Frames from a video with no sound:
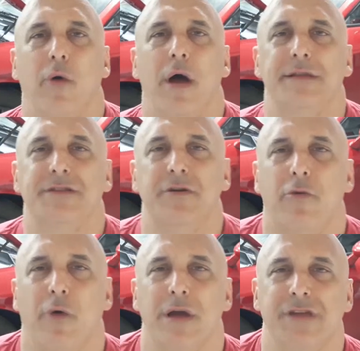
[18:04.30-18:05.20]
tuning
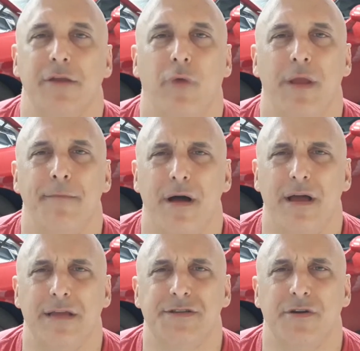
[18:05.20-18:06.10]
question. When
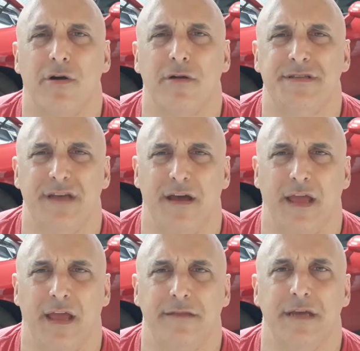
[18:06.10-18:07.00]
mods are
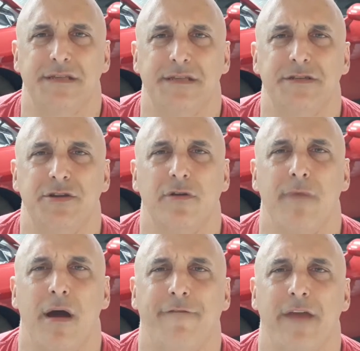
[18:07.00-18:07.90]
done, does the tuner
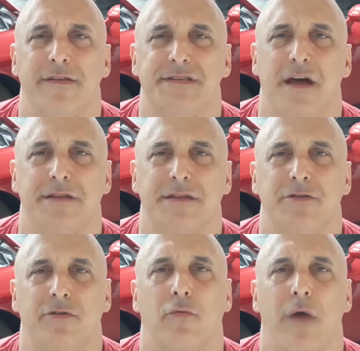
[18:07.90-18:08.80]
modify the stock
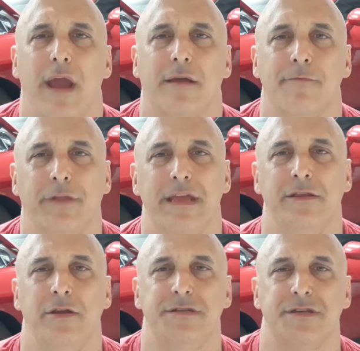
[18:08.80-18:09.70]
tune or write a complete
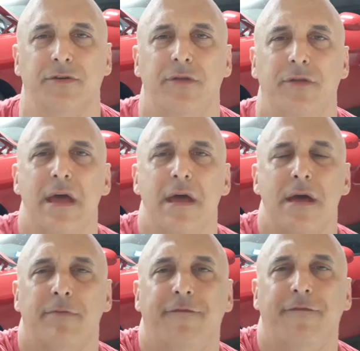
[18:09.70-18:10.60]
new tune
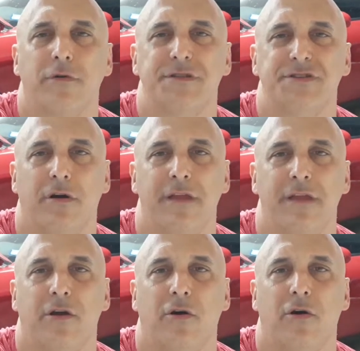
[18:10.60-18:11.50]
before starting
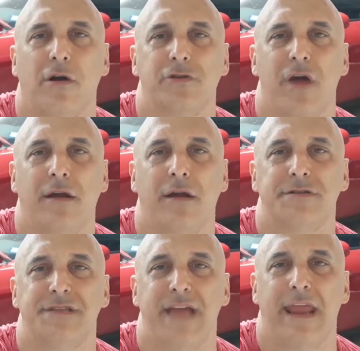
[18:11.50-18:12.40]
the car? Trying to
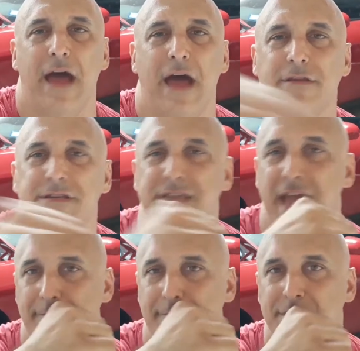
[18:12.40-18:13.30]
understand how this
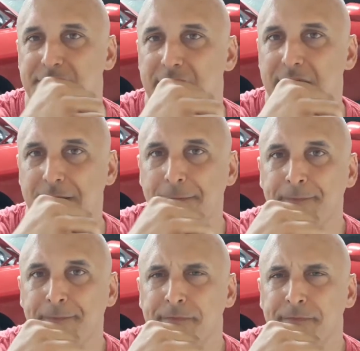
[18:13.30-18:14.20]
happens.
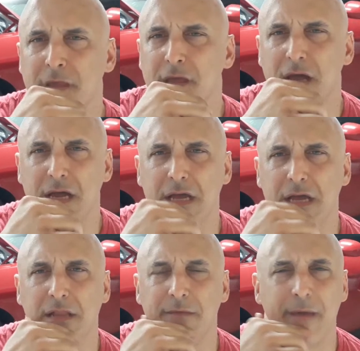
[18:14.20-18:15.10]

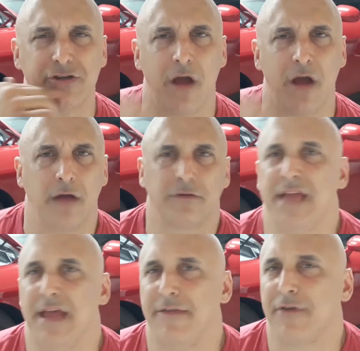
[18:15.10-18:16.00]
Let me make sure I
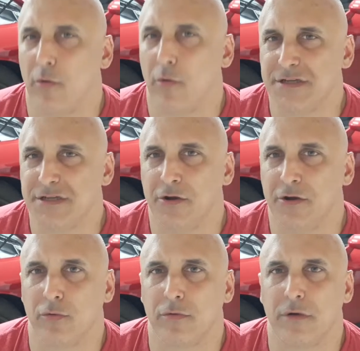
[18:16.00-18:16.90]
understand the question
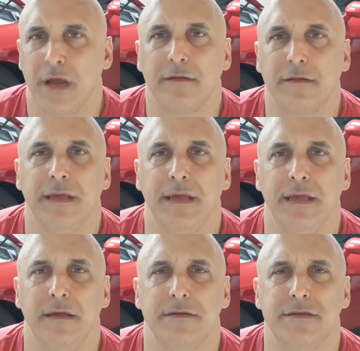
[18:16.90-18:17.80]

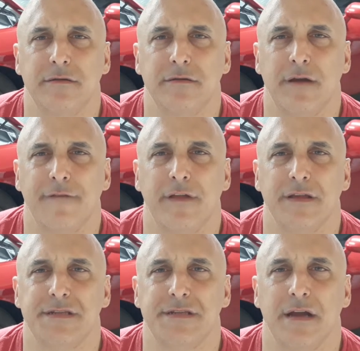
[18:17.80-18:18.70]
correctly. Tuner modify the
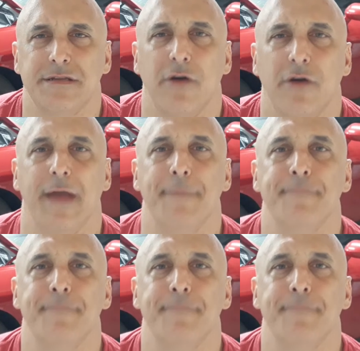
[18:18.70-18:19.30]
stock tune. Okay.